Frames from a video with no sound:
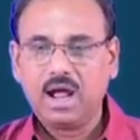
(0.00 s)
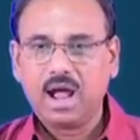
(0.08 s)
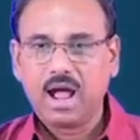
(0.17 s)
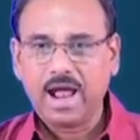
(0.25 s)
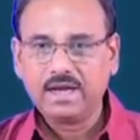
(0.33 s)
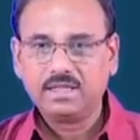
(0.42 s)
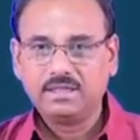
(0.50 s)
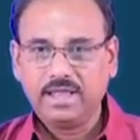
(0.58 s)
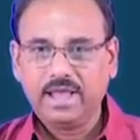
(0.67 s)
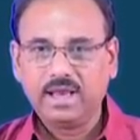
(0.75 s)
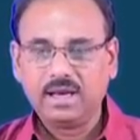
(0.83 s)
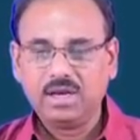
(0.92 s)
and
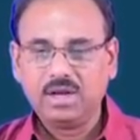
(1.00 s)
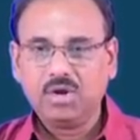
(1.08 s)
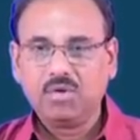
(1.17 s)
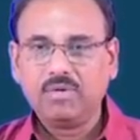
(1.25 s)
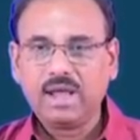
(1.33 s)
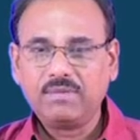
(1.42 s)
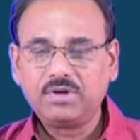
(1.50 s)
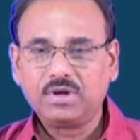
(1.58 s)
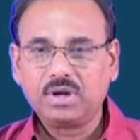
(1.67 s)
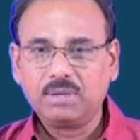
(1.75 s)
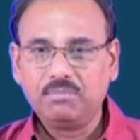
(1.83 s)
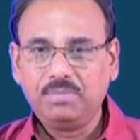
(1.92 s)
then we have to
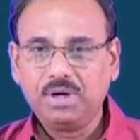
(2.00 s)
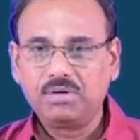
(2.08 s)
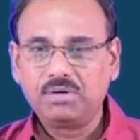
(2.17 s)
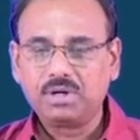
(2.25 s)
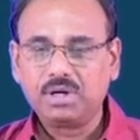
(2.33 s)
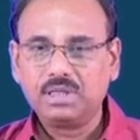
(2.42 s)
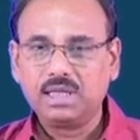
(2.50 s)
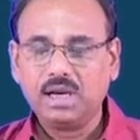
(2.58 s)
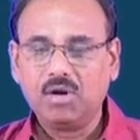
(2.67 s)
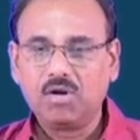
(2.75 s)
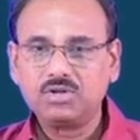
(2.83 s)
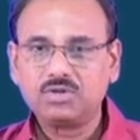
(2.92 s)
compute the
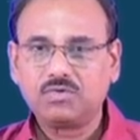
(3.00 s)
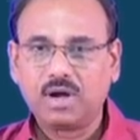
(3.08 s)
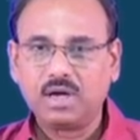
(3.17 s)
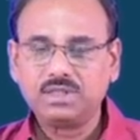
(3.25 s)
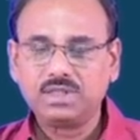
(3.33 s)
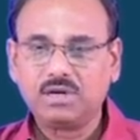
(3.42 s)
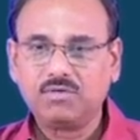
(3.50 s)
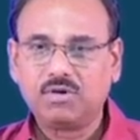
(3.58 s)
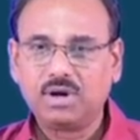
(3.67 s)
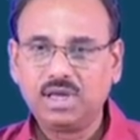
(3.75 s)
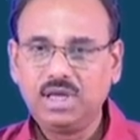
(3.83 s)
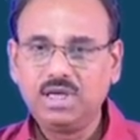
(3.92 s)
loss function
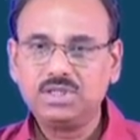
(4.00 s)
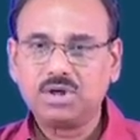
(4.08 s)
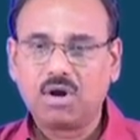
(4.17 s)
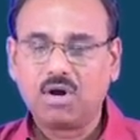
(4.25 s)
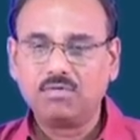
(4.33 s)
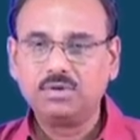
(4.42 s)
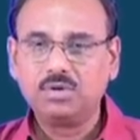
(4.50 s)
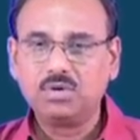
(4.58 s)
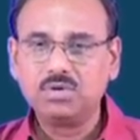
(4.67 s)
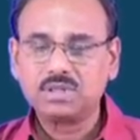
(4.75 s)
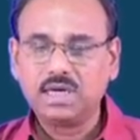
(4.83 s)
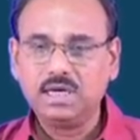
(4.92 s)
for each of
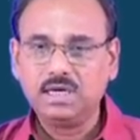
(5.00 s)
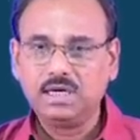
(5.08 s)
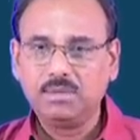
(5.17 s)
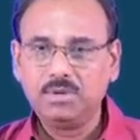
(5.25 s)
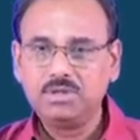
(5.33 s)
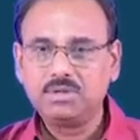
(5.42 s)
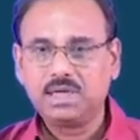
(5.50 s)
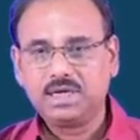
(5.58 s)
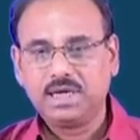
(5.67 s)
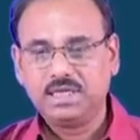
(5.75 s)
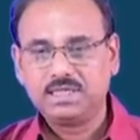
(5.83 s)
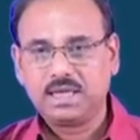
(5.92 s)
those individual
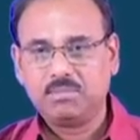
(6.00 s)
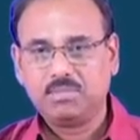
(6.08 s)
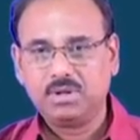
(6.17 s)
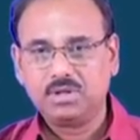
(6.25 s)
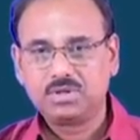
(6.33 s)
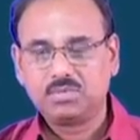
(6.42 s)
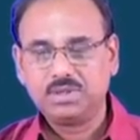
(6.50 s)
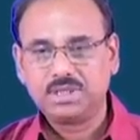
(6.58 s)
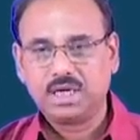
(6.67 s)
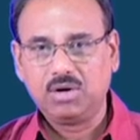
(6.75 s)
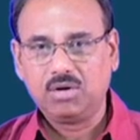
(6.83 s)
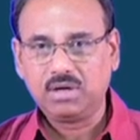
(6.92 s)
training samples which are
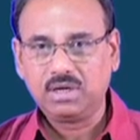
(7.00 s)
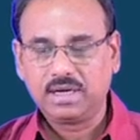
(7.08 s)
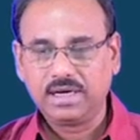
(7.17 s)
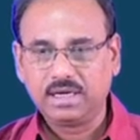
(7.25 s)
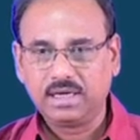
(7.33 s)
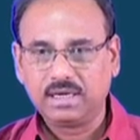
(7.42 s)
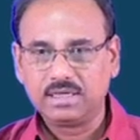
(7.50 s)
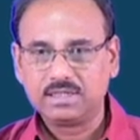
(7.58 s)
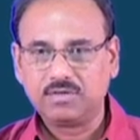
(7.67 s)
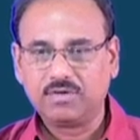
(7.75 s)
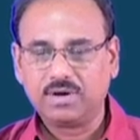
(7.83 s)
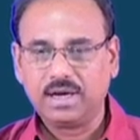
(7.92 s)
not correctly
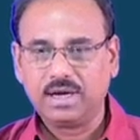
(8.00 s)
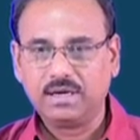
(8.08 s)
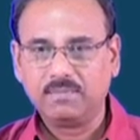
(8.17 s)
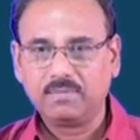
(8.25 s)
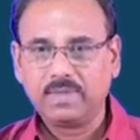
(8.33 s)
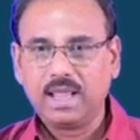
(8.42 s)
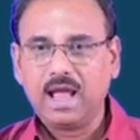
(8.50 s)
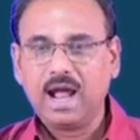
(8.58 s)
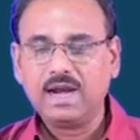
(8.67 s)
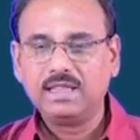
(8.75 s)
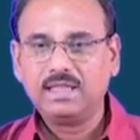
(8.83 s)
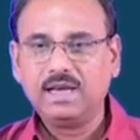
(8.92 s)
classified,
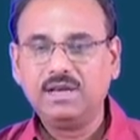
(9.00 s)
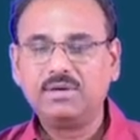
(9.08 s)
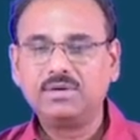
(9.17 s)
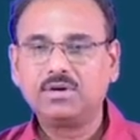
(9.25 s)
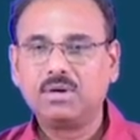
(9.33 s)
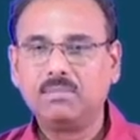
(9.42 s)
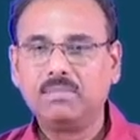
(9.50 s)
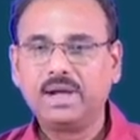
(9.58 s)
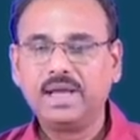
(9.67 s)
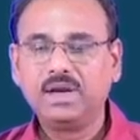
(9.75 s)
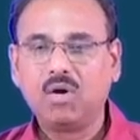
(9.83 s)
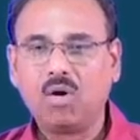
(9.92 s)
and then you have to
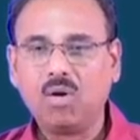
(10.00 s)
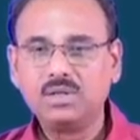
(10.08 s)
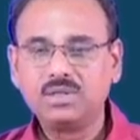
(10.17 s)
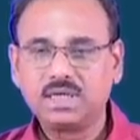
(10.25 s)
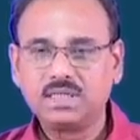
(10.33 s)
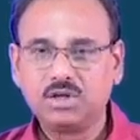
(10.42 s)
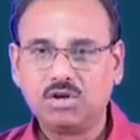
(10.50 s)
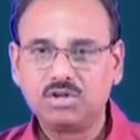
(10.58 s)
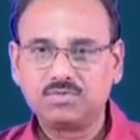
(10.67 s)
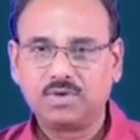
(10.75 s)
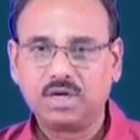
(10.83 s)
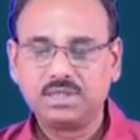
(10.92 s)
combine all such loss
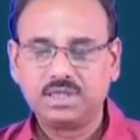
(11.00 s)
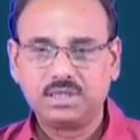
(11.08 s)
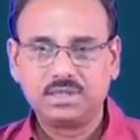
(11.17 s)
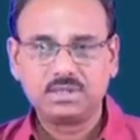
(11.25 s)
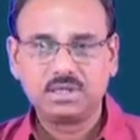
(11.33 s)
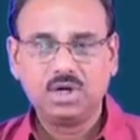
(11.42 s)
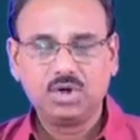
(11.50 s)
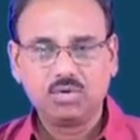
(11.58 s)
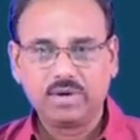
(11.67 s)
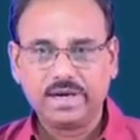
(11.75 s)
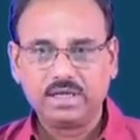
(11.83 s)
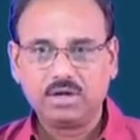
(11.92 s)
functions to
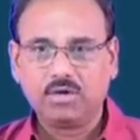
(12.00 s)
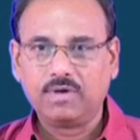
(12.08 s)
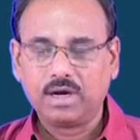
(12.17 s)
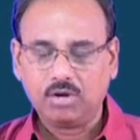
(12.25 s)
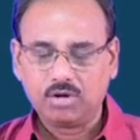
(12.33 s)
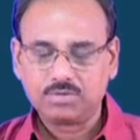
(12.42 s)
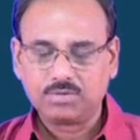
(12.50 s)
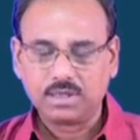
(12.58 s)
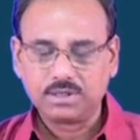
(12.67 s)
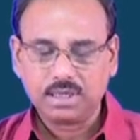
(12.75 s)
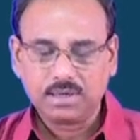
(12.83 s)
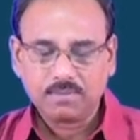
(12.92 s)
get the overall loss
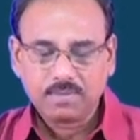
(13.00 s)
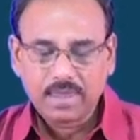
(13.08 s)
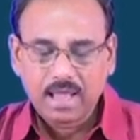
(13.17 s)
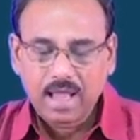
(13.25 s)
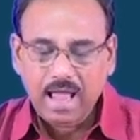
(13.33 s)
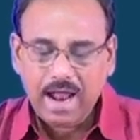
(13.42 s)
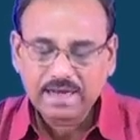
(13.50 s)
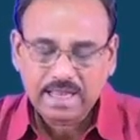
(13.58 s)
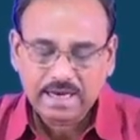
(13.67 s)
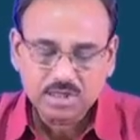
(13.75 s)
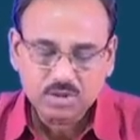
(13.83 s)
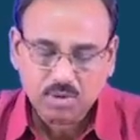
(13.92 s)
function, and
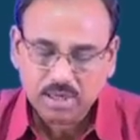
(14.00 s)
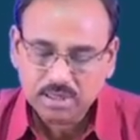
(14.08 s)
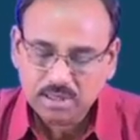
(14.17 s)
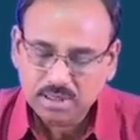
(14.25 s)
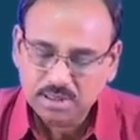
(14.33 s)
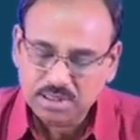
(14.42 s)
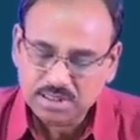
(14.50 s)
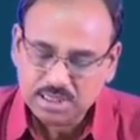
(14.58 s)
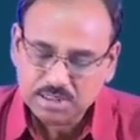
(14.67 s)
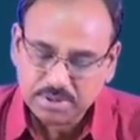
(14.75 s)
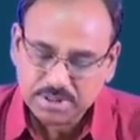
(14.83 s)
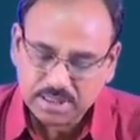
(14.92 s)
that is what this
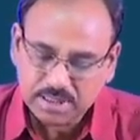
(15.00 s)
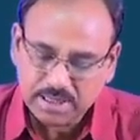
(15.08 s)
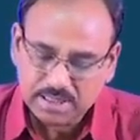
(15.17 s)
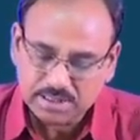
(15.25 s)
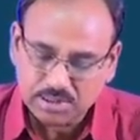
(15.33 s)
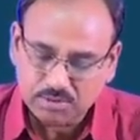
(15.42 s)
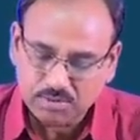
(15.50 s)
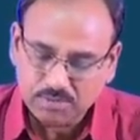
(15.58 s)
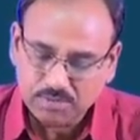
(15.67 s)
expression tells you.